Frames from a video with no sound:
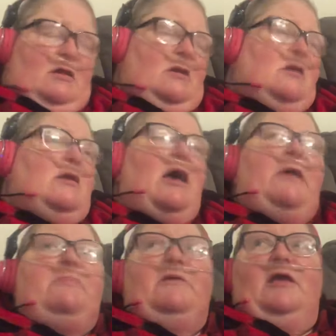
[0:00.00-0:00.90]

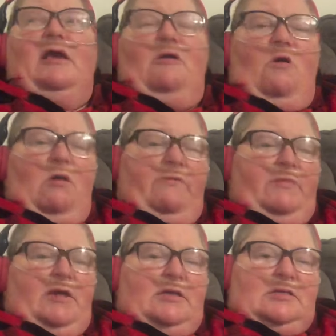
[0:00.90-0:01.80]
at all of
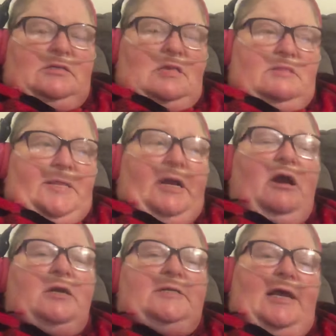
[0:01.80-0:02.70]
this.
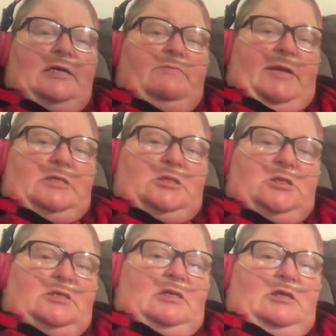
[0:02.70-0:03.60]
There are text
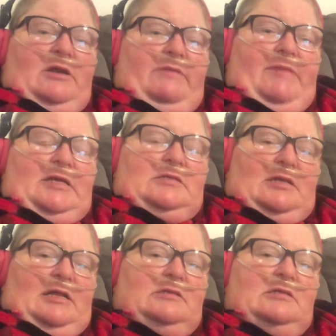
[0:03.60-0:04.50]
messages that don't even make
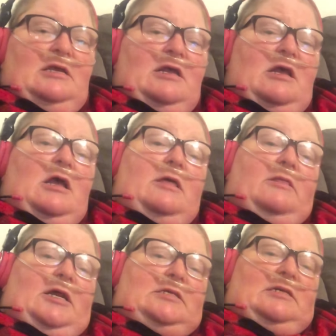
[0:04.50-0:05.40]
sense
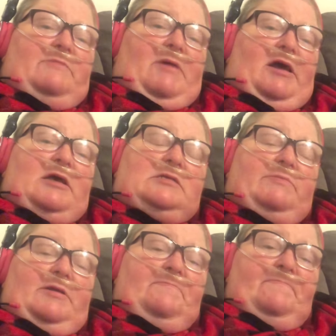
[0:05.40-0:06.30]
that I sent my
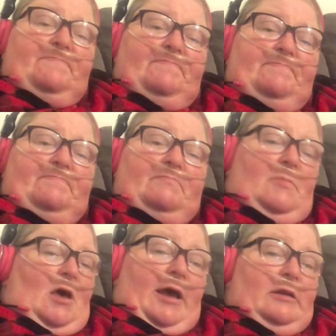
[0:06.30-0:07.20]
husband.
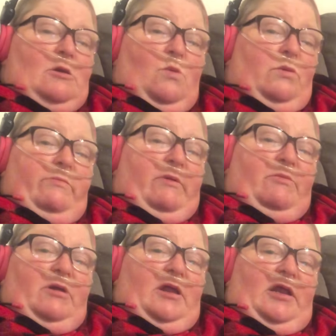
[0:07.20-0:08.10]
I don't
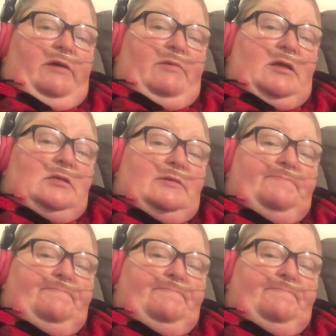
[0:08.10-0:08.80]
remember any of this.